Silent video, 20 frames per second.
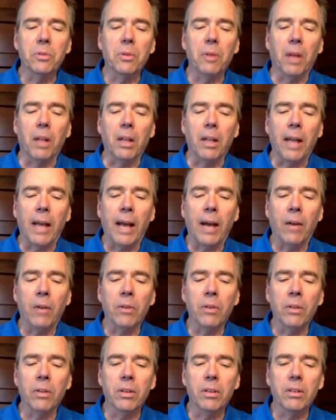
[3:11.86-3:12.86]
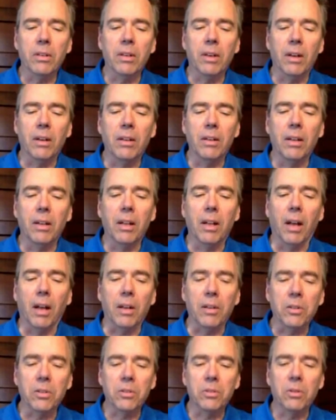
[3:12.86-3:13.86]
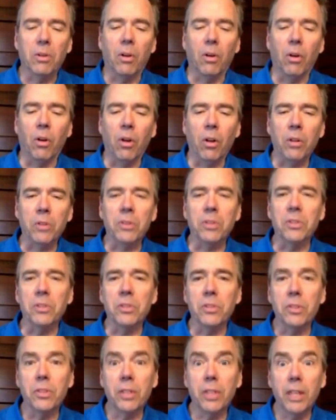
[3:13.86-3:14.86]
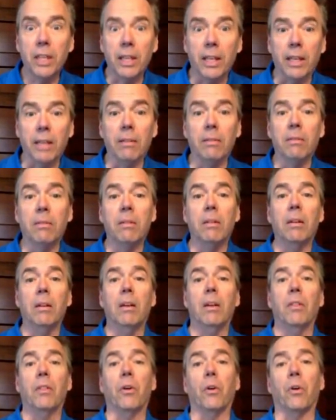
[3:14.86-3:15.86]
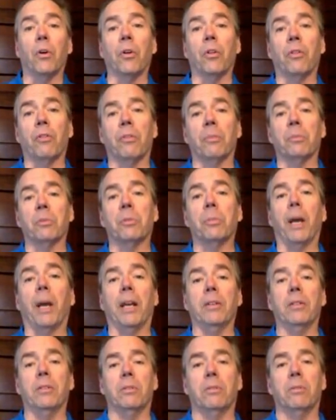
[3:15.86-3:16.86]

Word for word: allowed us all to see the Earth from space.